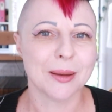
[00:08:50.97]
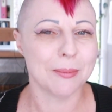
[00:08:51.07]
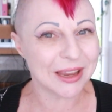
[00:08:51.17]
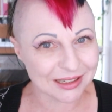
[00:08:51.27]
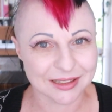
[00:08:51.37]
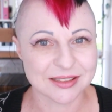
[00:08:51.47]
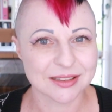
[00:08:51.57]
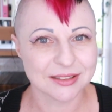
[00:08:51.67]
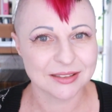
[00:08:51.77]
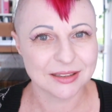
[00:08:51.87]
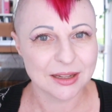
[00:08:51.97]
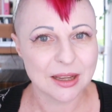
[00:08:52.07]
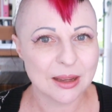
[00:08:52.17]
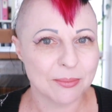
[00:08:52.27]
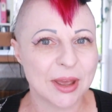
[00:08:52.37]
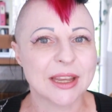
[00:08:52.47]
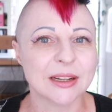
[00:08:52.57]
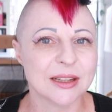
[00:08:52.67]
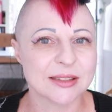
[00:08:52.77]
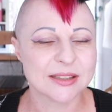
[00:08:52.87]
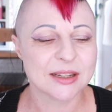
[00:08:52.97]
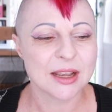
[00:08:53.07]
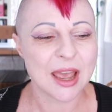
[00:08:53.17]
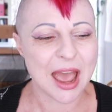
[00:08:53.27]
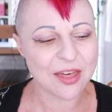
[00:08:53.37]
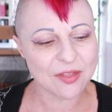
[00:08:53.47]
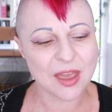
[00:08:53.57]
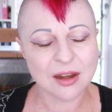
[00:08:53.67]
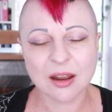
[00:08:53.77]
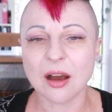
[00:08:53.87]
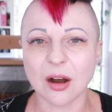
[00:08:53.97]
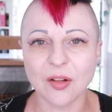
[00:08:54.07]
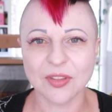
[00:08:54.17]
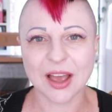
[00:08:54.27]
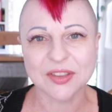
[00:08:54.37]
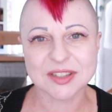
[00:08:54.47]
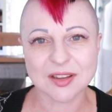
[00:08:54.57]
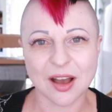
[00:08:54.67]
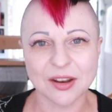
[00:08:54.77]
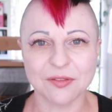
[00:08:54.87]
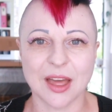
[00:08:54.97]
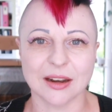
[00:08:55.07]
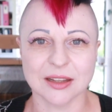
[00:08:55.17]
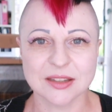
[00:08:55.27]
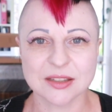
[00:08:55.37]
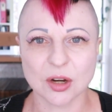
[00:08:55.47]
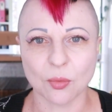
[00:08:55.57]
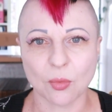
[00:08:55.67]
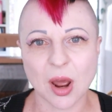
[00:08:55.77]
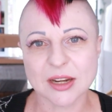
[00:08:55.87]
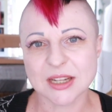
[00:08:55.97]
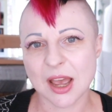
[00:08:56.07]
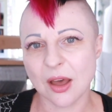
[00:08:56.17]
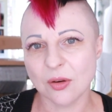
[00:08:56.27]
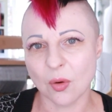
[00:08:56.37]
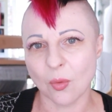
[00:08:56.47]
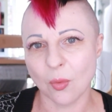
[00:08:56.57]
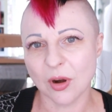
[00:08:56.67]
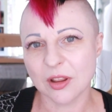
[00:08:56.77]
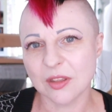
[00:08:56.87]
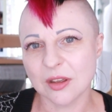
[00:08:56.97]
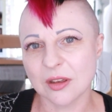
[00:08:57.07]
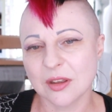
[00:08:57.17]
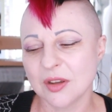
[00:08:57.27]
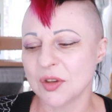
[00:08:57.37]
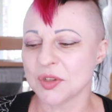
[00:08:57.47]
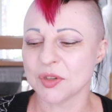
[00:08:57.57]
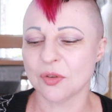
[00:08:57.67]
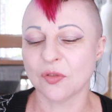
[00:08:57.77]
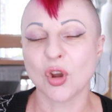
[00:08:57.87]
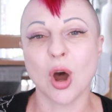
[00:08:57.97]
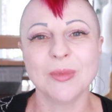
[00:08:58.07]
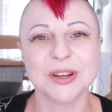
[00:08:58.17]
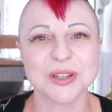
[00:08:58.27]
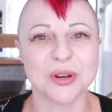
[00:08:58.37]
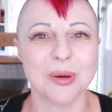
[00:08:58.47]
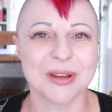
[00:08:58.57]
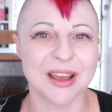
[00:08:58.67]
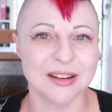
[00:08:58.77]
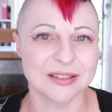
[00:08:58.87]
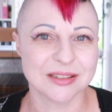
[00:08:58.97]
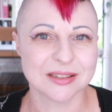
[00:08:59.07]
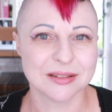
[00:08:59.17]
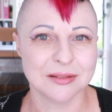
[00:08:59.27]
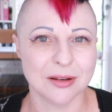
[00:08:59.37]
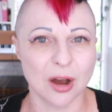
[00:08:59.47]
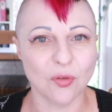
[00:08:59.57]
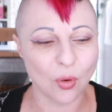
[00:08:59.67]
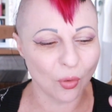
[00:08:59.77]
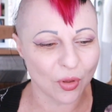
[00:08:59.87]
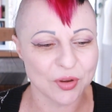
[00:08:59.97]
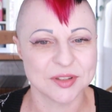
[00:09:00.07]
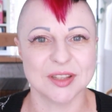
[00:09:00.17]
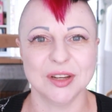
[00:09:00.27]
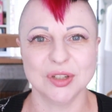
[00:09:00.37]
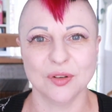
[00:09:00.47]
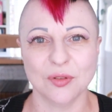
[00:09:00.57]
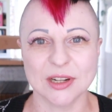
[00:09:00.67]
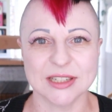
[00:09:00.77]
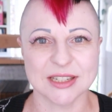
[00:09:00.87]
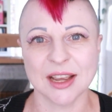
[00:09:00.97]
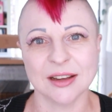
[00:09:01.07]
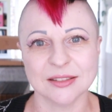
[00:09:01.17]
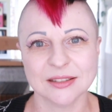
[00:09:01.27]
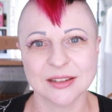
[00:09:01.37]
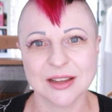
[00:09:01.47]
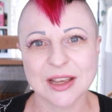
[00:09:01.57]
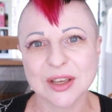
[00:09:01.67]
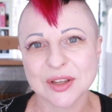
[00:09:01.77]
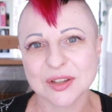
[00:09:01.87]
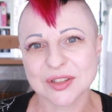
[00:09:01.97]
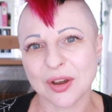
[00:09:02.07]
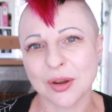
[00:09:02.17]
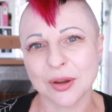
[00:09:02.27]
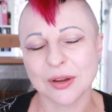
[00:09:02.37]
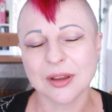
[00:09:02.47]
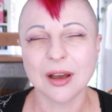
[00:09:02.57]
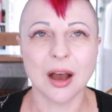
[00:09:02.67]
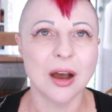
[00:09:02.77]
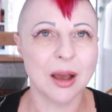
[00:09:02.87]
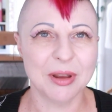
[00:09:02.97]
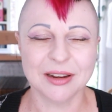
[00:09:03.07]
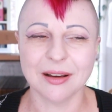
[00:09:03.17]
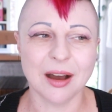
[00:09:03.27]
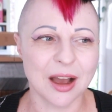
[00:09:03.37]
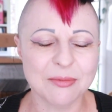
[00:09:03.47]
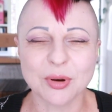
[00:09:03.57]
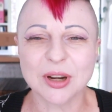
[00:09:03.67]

make a list. Make a list, and then on the other side of that list, write down what are the sort of common denominators of all those things you've written down. So, I mean, I'm